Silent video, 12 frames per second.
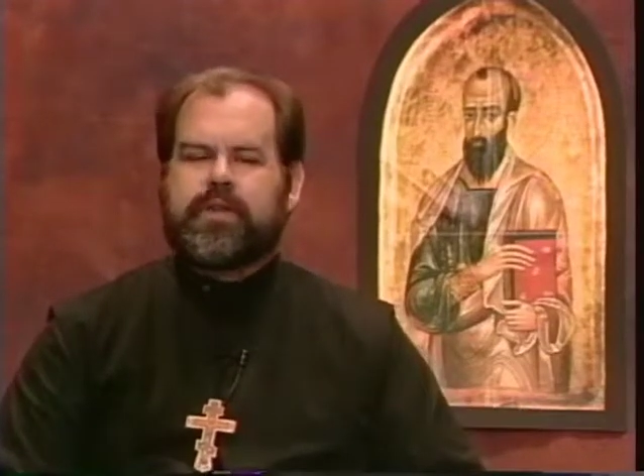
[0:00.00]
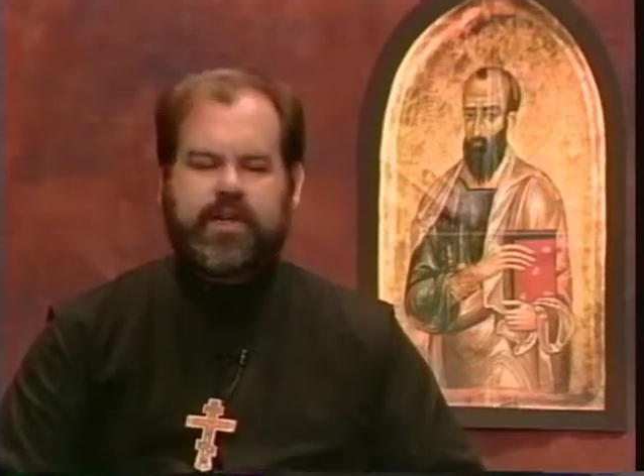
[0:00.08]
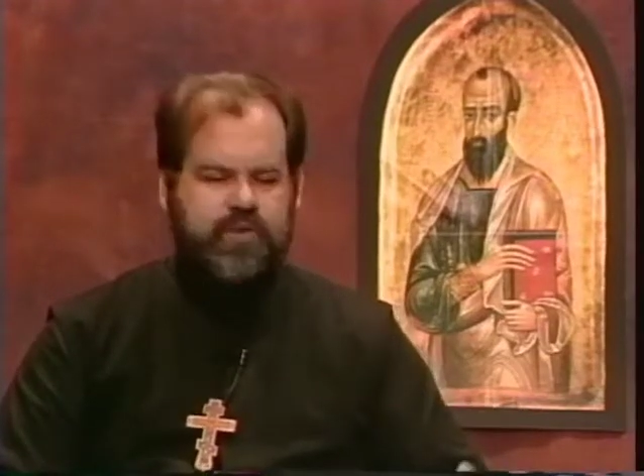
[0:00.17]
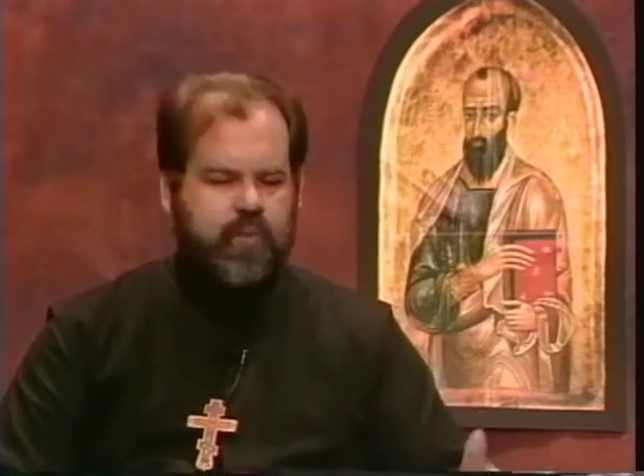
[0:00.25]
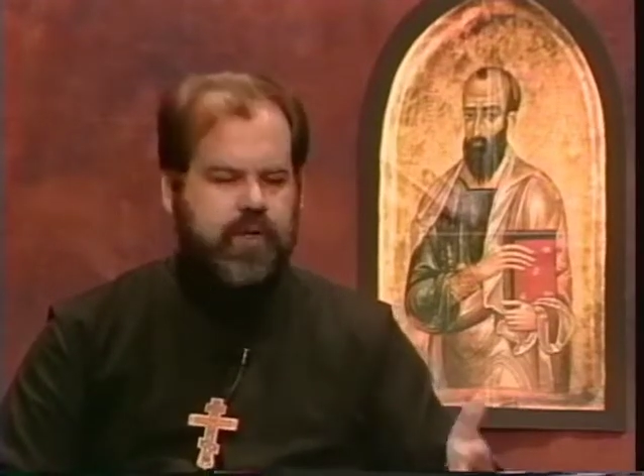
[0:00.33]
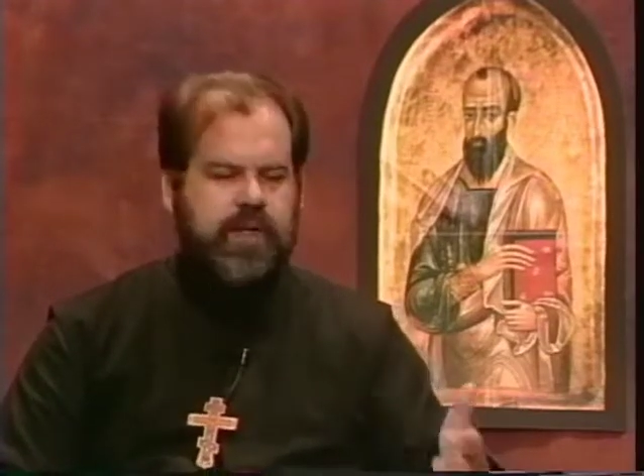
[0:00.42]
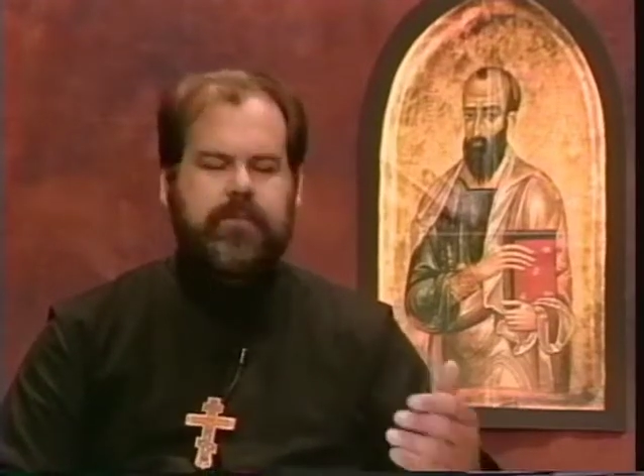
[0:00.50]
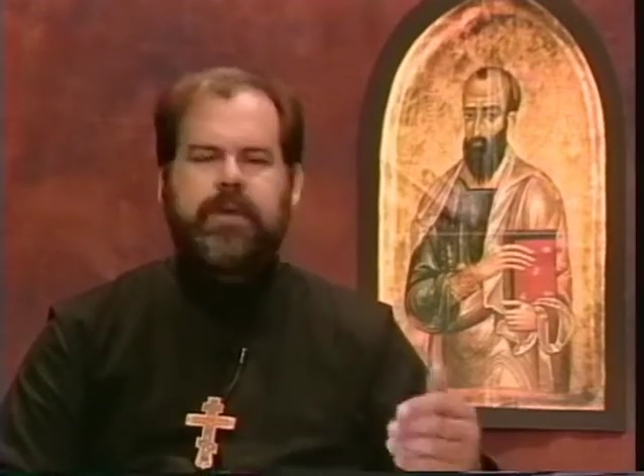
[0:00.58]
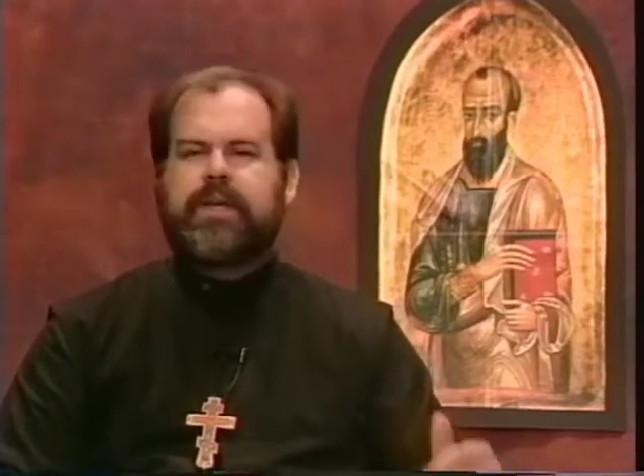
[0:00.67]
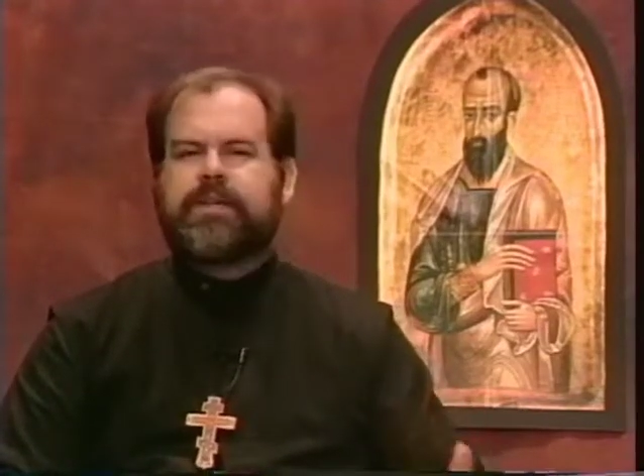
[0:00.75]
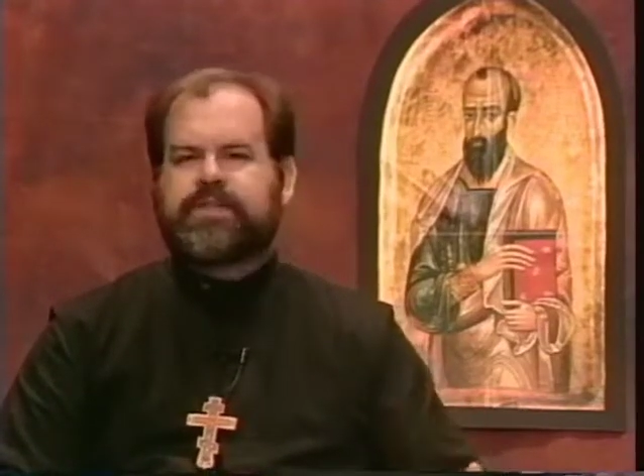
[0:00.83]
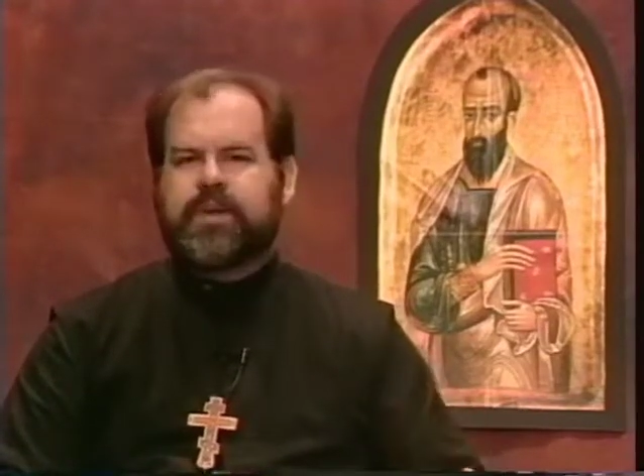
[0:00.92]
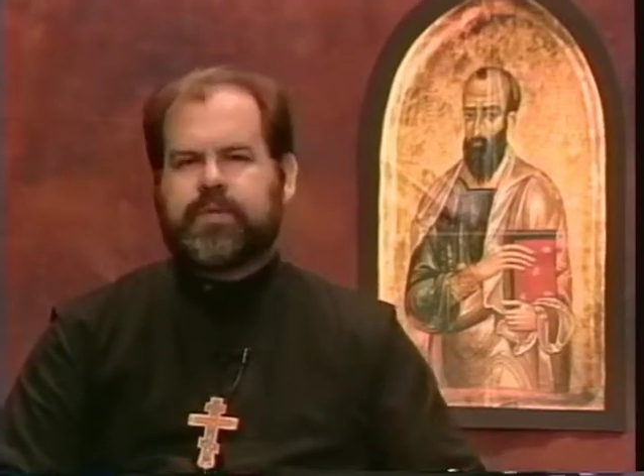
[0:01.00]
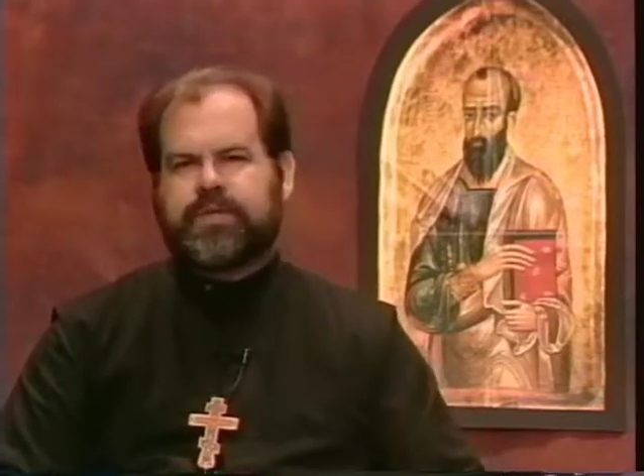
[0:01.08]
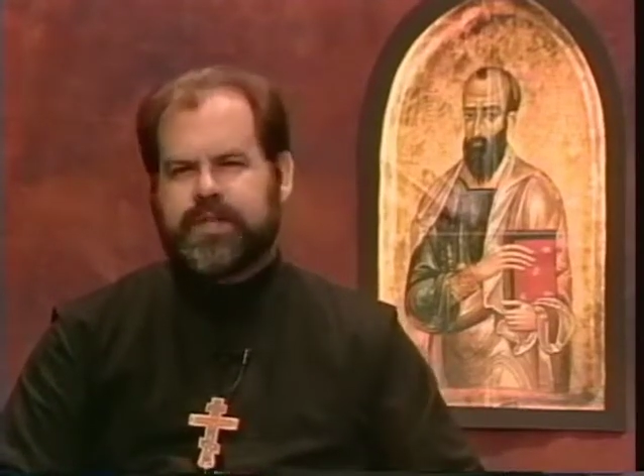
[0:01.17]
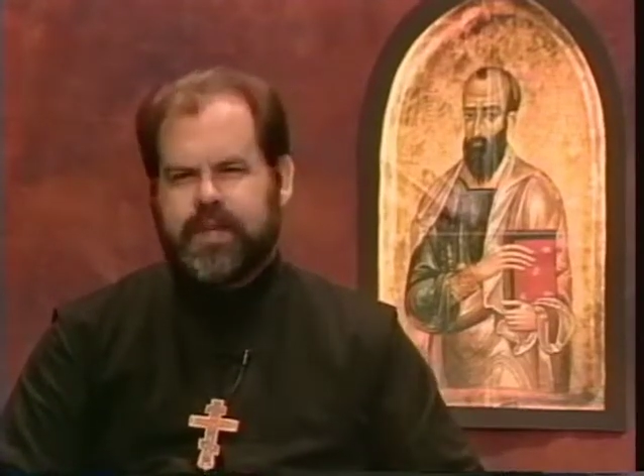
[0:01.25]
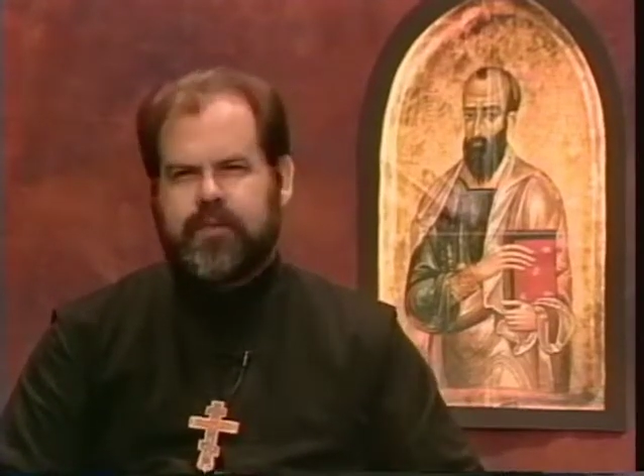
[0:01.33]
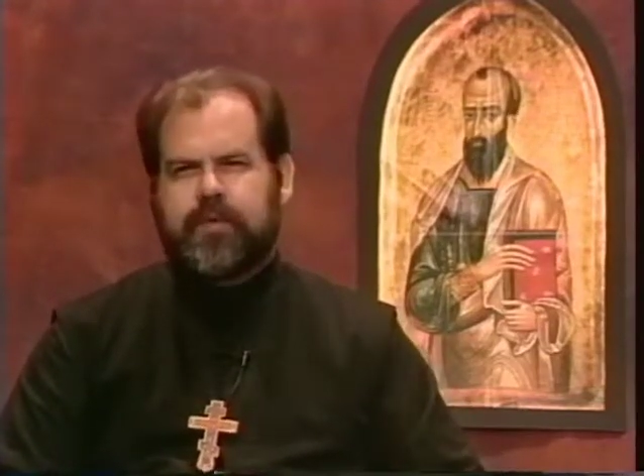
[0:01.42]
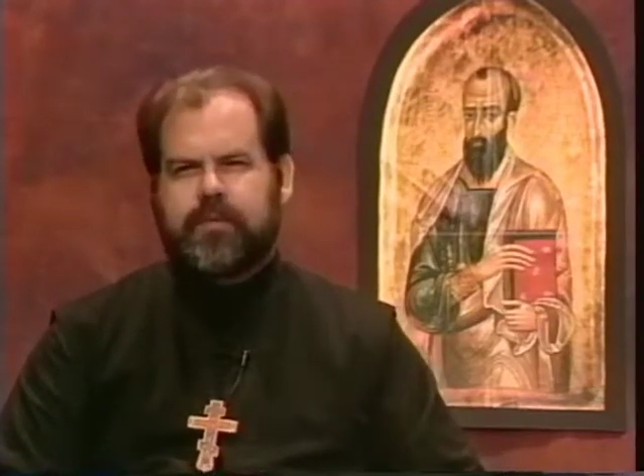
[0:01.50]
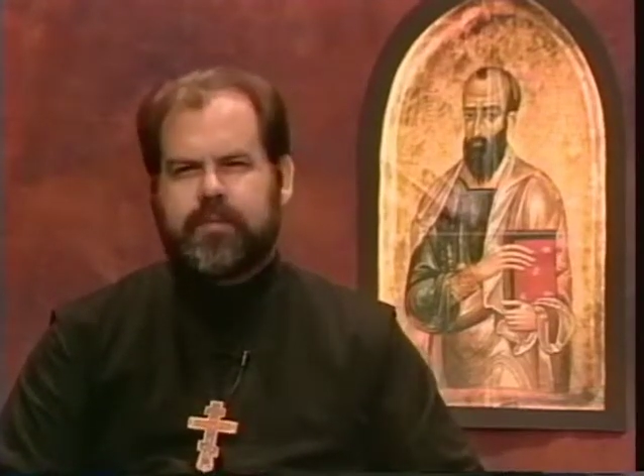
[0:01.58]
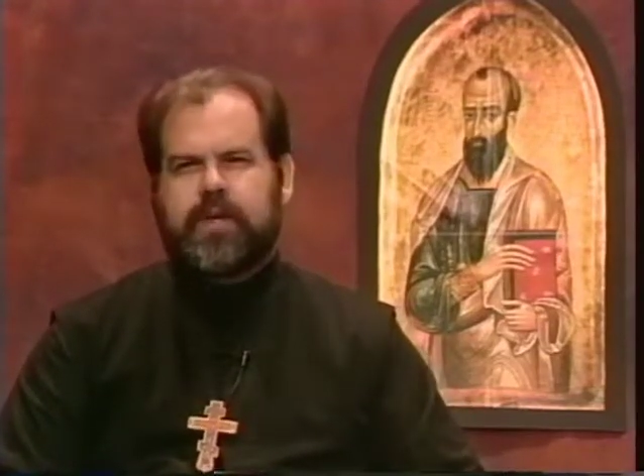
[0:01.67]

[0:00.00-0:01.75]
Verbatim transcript: That's what he means. It was given